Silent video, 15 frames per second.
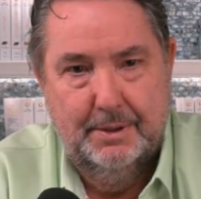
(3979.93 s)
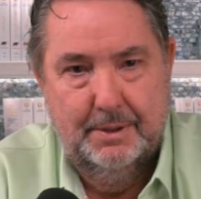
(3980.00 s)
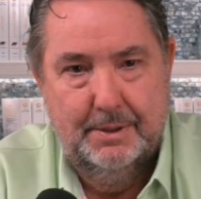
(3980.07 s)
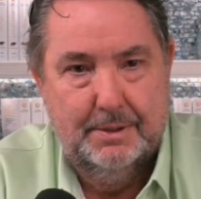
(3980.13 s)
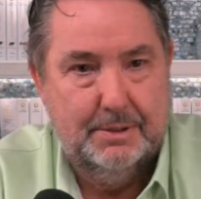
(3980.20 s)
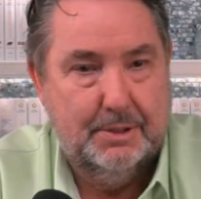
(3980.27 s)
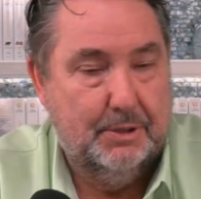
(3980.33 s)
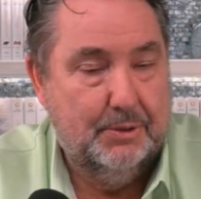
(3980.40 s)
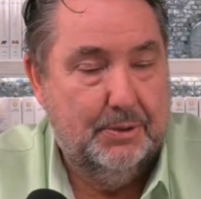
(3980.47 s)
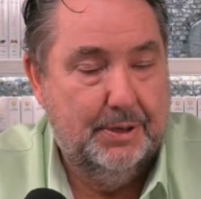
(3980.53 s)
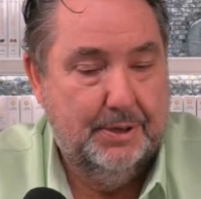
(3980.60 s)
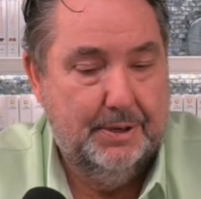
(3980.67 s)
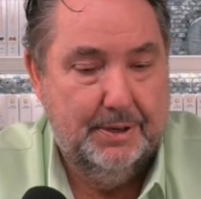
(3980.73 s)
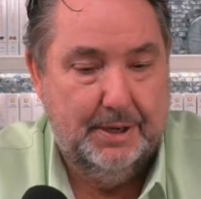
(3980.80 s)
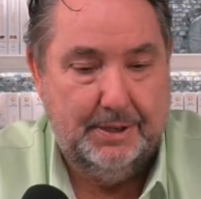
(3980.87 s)
So
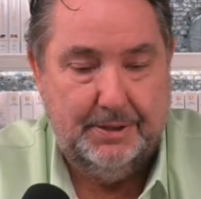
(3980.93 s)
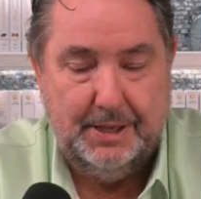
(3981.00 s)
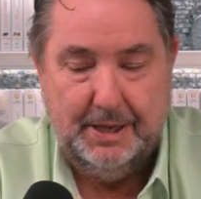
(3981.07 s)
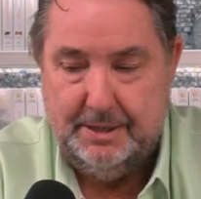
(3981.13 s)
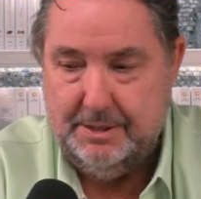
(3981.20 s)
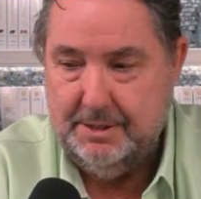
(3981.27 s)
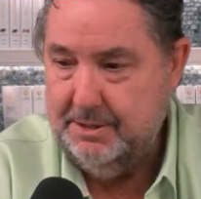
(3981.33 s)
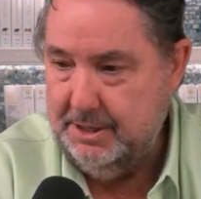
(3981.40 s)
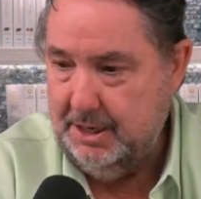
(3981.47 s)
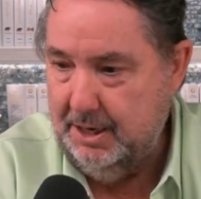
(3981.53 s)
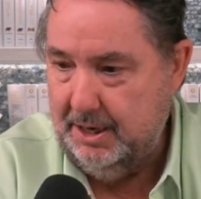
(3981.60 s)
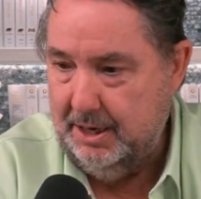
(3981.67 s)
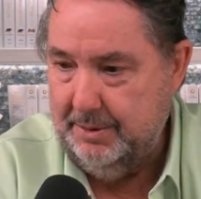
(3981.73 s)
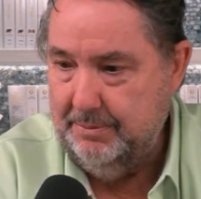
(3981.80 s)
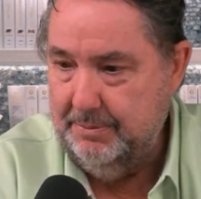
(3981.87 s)
at that
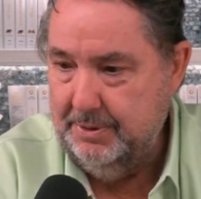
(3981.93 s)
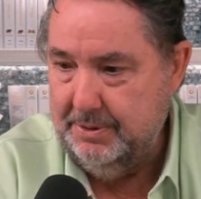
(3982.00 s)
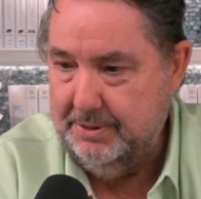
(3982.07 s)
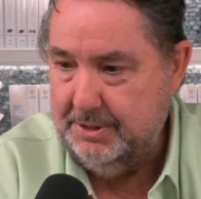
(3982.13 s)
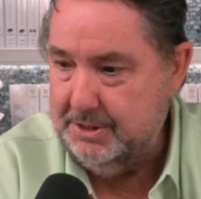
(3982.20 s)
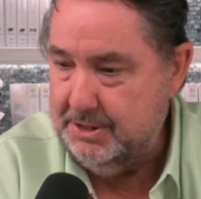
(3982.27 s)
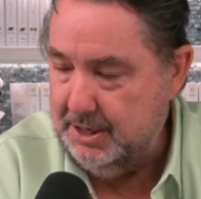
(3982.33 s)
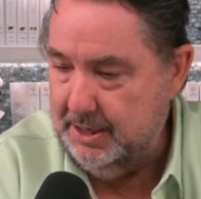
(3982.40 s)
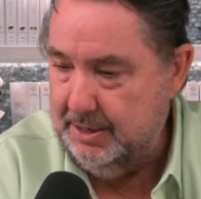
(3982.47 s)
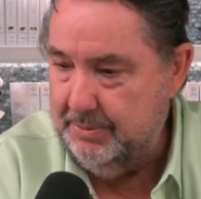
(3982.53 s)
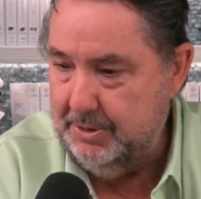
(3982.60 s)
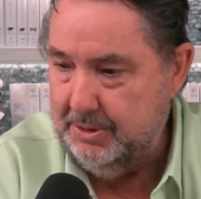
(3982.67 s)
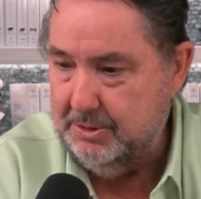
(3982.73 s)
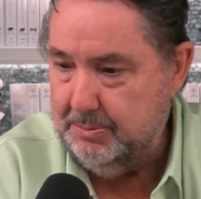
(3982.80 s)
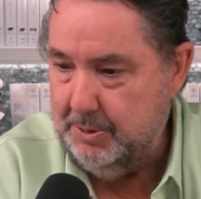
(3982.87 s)
time, this time
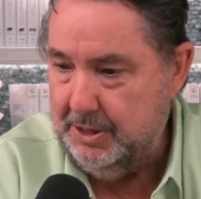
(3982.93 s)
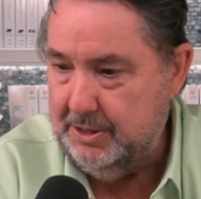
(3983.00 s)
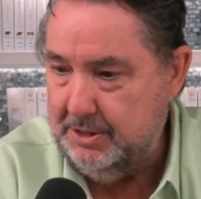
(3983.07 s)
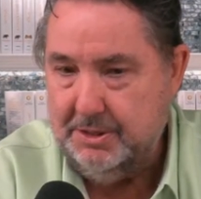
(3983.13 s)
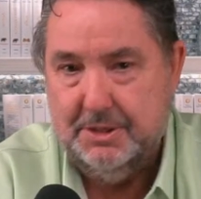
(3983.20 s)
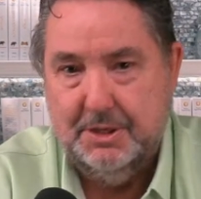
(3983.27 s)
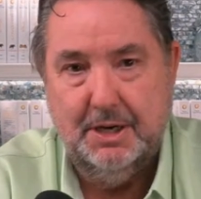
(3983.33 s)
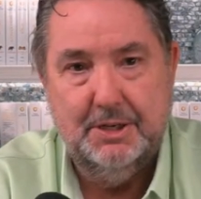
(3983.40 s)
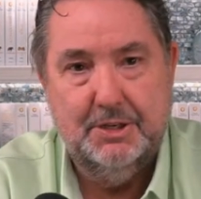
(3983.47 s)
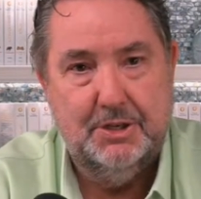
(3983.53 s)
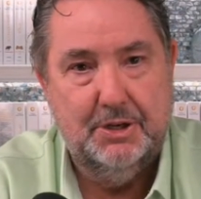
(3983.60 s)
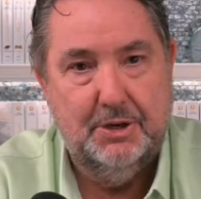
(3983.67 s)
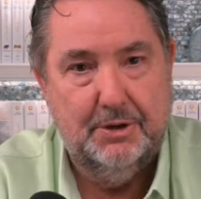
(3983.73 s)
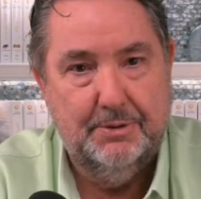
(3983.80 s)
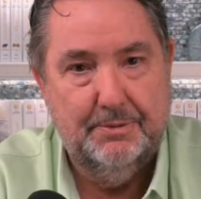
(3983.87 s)
that is being discussed
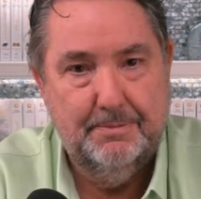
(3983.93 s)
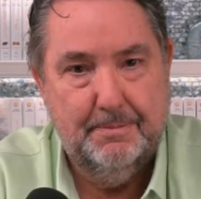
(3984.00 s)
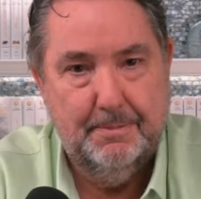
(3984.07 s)
here,